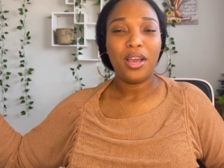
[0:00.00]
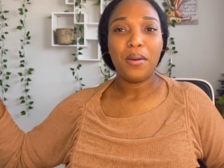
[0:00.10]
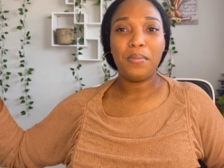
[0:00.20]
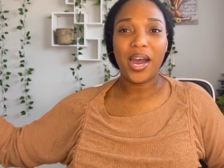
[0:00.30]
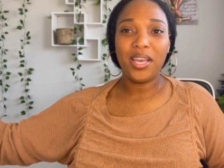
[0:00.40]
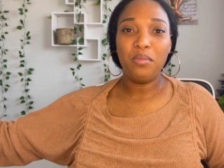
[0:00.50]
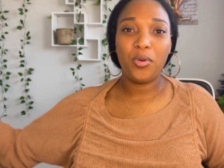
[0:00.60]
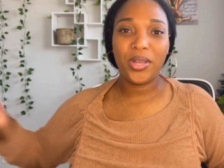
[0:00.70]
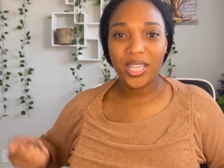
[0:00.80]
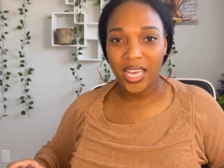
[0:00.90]
buy
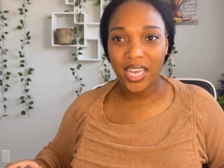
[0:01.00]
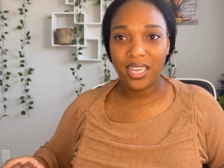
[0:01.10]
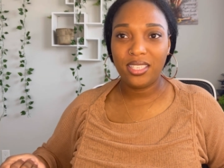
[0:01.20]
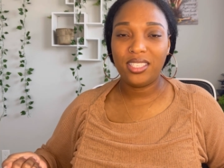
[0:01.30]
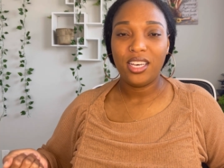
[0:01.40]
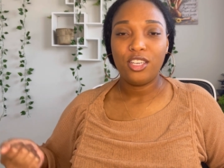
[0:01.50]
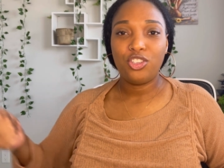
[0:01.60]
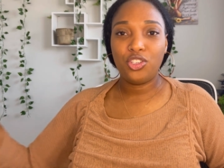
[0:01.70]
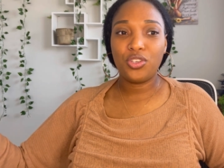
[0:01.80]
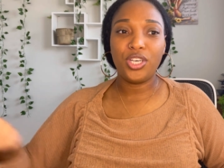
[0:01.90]
more things
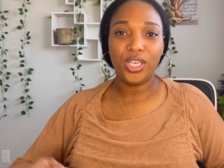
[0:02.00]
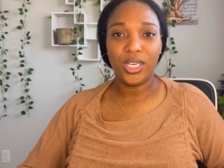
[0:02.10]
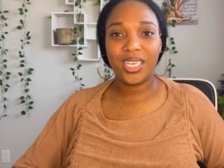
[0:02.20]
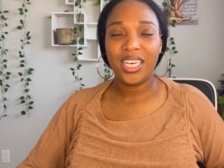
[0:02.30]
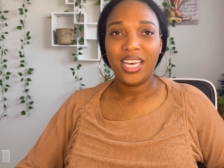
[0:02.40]
to cook.